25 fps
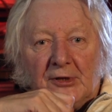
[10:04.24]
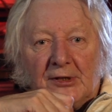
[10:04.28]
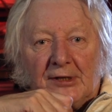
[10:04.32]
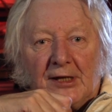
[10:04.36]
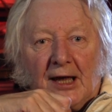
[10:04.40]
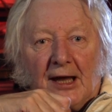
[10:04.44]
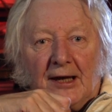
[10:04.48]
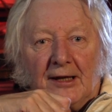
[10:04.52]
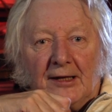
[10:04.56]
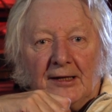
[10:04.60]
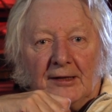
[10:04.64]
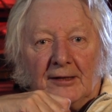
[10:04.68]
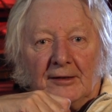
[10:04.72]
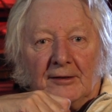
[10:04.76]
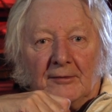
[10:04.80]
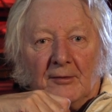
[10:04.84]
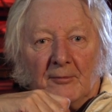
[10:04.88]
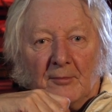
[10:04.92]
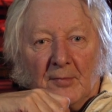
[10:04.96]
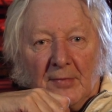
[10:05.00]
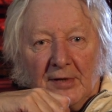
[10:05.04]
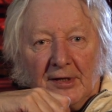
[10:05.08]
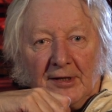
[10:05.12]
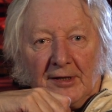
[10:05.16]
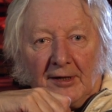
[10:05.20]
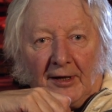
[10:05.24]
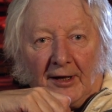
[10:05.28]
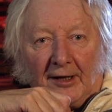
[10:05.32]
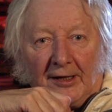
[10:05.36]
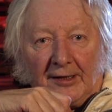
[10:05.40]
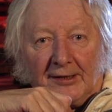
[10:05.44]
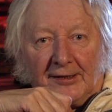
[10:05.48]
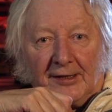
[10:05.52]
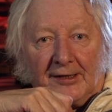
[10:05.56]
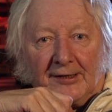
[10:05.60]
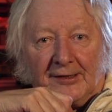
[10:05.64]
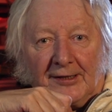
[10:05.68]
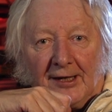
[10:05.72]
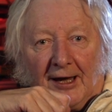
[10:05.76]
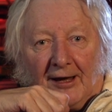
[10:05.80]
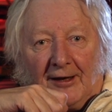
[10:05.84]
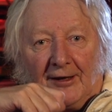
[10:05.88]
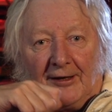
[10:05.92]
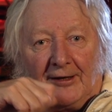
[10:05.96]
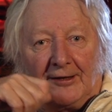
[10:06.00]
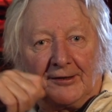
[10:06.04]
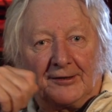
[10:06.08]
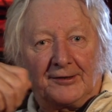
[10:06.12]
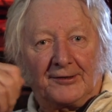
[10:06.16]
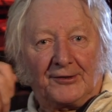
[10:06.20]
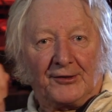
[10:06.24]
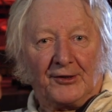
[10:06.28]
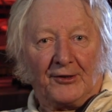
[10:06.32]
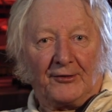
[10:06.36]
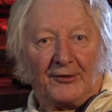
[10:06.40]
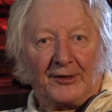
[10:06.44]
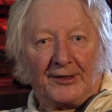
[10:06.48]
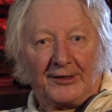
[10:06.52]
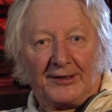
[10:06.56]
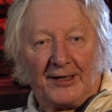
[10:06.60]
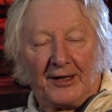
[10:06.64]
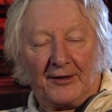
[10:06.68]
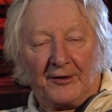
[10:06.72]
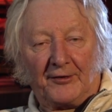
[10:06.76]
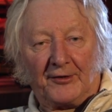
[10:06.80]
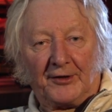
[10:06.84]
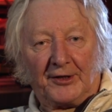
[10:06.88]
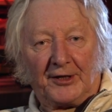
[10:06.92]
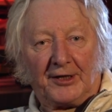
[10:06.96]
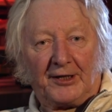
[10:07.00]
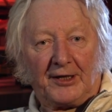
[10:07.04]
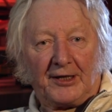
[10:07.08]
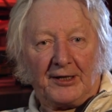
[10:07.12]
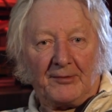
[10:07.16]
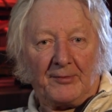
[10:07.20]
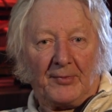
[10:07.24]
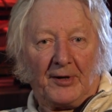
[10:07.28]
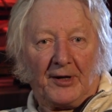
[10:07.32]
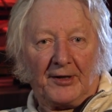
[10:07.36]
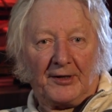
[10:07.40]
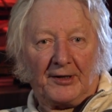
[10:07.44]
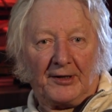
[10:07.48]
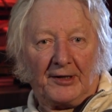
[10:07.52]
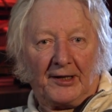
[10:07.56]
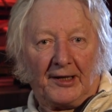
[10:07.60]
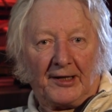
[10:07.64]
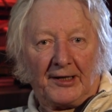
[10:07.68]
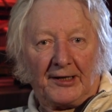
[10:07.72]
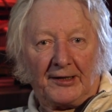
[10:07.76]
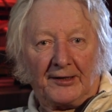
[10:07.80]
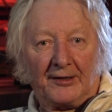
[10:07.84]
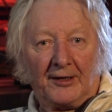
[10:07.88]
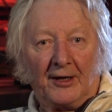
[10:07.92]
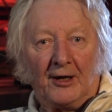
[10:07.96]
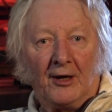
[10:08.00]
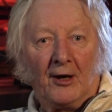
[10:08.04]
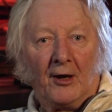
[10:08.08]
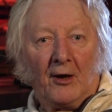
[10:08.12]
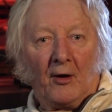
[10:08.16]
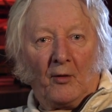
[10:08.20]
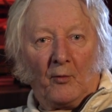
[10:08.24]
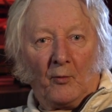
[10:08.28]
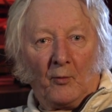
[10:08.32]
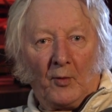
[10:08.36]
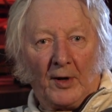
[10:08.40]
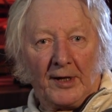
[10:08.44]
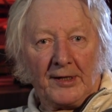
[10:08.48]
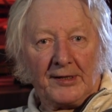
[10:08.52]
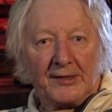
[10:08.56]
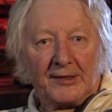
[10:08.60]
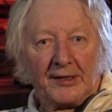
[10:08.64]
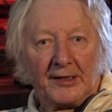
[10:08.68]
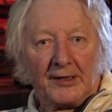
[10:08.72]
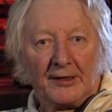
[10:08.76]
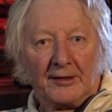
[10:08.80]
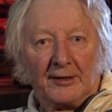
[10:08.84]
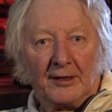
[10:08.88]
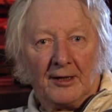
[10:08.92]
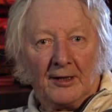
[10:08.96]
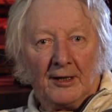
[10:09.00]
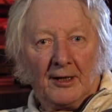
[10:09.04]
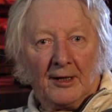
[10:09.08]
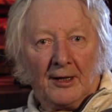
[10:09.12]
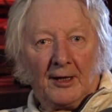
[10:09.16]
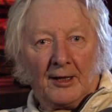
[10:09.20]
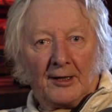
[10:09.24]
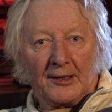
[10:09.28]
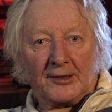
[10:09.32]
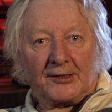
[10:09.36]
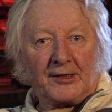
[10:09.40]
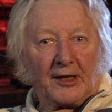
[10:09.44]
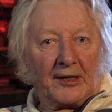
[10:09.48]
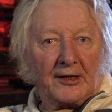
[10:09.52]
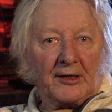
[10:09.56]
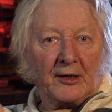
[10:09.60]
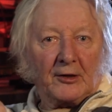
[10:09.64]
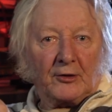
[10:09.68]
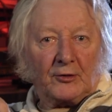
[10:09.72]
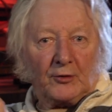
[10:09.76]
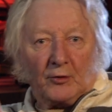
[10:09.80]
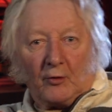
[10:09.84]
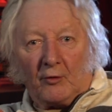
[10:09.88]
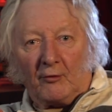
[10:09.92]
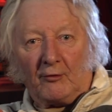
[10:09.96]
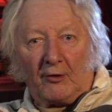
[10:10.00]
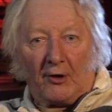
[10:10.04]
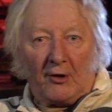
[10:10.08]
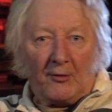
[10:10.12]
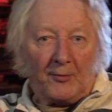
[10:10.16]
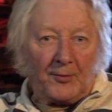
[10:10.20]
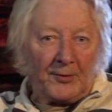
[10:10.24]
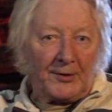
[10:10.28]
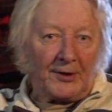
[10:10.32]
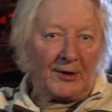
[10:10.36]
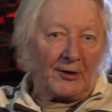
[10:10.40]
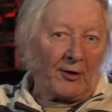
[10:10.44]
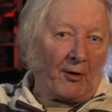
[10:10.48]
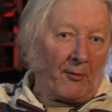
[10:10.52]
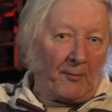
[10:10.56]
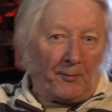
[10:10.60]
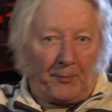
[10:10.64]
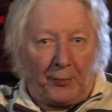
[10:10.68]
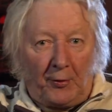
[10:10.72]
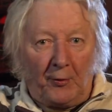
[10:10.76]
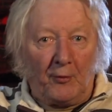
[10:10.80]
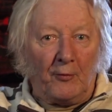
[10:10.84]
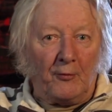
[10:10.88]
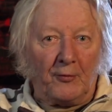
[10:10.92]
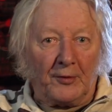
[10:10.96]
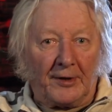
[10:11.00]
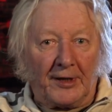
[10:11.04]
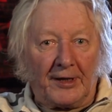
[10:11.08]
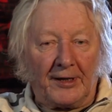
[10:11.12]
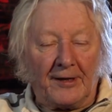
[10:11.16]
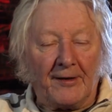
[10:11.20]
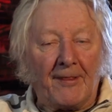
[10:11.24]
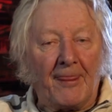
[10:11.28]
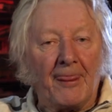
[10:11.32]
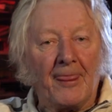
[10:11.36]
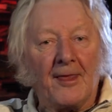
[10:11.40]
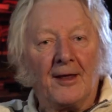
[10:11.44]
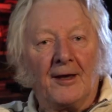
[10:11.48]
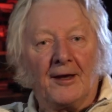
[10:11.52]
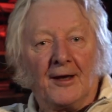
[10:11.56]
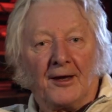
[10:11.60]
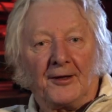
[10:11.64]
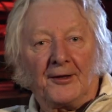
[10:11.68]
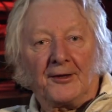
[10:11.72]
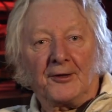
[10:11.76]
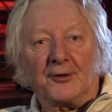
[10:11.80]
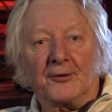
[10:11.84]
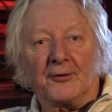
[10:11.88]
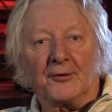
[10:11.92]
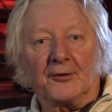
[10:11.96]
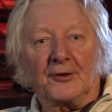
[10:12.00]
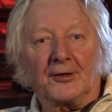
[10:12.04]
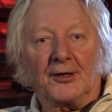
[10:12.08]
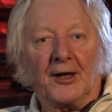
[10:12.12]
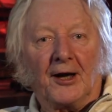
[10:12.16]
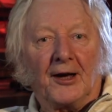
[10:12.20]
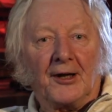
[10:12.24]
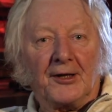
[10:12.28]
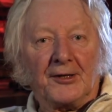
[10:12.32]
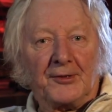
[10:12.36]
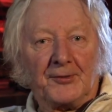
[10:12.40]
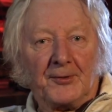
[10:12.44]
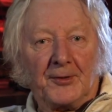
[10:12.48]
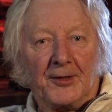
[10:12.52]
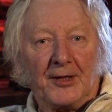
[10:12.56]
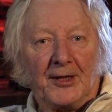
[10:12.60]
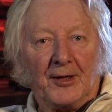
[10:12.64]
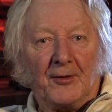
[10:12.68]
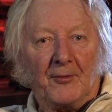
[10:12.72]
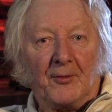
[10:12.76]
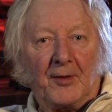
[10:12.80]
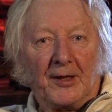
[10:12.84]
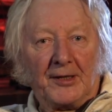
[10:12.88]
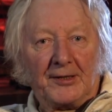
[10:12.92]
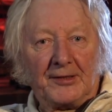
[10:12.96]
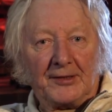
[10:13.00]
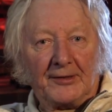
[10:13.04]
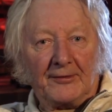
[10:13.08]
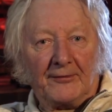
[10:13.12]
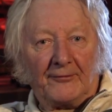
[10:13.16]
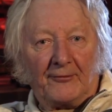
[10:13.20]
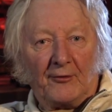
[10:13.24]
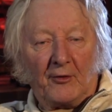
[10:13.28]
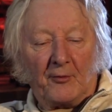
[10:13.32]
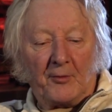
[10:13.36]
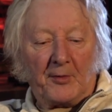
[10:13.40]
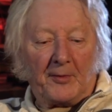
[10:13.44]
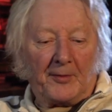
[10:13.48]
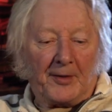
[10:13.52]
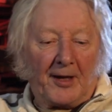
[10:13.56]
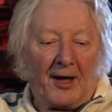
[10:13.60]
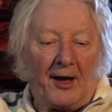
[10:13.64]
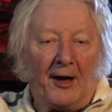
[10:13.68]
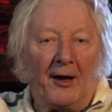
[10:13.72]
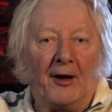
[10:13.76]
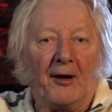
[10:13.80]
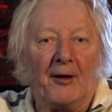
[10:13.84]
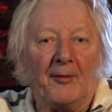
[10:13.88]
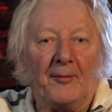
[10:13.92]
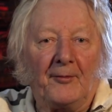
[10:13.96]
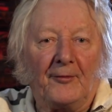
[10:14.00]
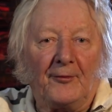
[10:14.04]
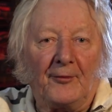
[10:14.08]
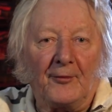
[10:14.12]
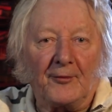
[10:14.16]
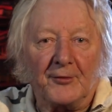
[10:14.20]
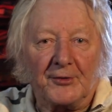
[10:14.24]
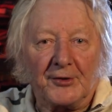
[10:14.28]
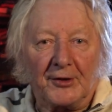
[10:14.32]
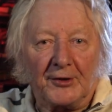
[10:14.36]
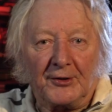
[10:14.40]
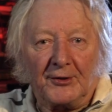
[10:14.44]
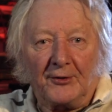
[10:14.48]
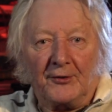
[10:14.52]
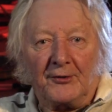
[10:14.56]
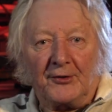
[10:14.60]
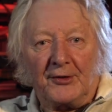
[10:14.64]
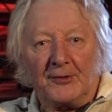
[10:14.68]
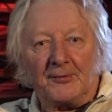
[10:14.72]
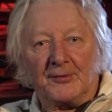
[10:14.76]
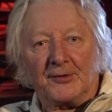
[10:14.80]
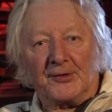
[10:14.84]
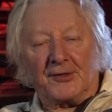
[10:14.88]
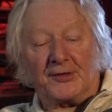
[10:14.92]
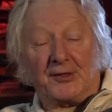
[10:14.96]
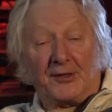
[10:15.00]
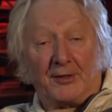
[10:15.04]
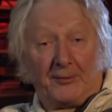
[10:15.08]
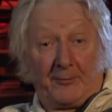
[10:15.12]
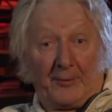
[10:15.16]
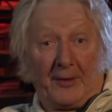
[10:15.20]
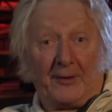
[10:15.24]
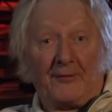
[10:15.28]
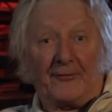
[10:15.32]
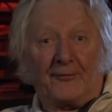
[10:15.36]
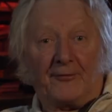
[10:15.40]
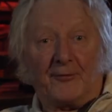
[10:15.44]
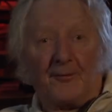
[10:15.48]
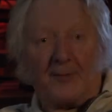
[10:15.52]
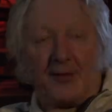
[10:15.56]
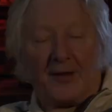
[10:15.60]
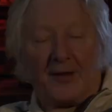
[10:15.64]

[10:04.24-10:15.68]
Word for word: standing at midnight in Zurich down on the quay by the lake, waiting, and suddenly a door opened, I got pulled in, and the good guys were there waiting for me, with armfuls of documents, and it went from